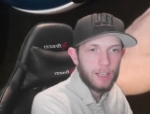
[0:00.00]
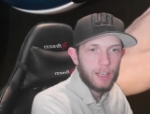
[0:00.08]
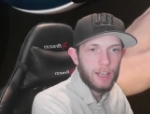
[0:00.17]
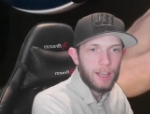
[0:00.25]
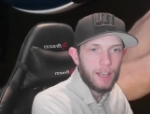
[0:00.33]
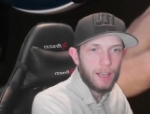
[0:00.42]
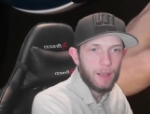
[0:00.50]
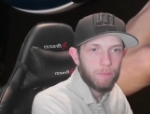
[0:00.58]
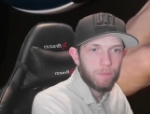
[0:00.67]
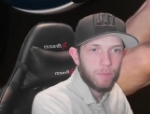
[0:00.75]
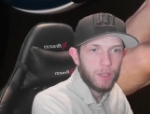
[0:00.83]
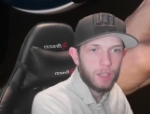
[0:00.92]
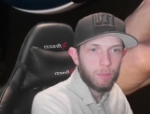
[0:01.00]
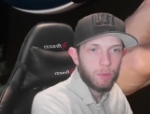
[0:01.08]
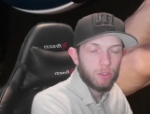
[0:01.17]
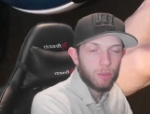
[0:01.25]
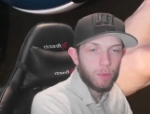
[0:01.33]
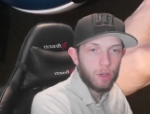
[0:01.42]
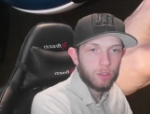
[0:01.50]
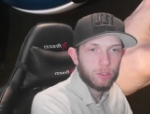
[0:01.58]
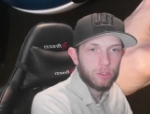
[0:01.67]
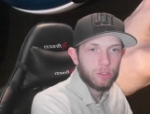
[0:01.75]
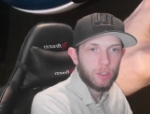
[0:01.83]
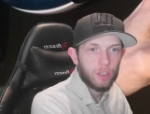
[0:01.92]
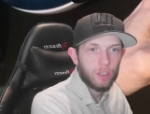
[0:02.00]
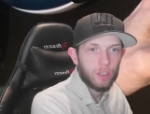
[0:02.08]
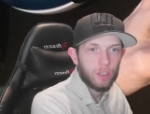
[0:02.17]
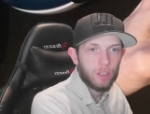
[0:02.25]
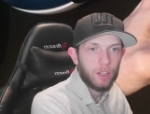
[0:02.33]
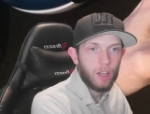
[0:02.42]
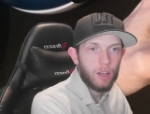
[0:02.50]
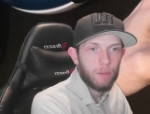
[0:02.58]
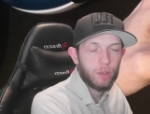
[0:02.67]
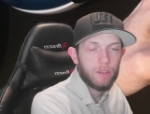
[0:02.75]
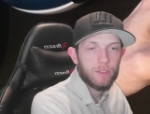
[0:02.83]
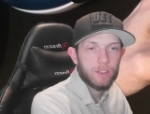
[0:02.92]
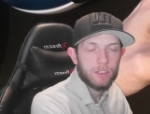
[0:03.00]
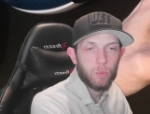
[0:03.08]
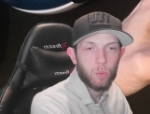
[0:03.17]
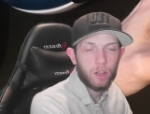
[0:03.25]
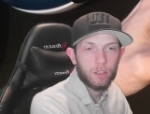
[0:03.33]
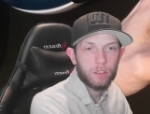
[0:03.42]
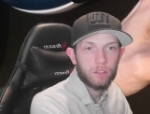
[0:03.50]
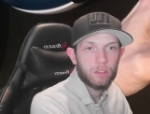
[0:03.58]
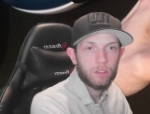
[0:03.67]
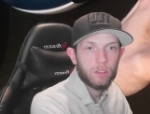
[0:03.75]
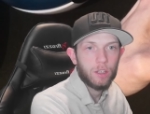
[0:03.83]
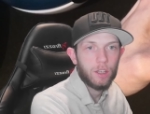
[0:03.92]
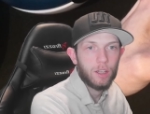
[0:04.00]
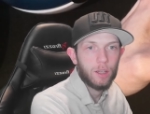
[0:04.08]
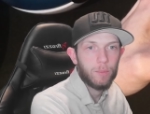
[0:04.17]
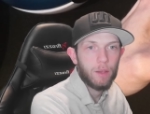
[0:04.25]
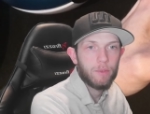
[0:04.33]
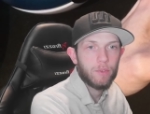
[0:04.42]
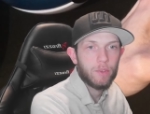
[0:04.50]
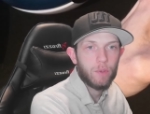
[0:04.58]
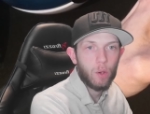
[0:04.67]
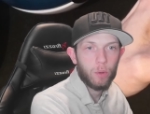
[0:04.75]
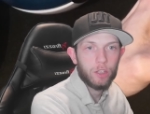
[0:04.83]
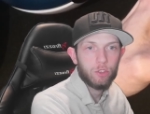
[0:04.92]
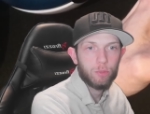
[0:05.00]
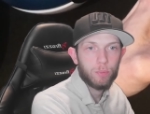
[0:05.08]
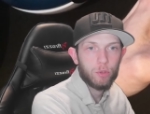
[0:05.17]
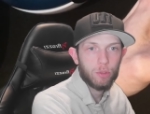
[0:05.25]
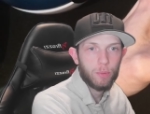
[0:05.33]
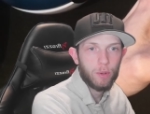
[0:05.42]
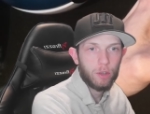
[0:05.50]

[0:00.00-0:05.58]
in a booster box. I previously won a Vivid Voltage booster box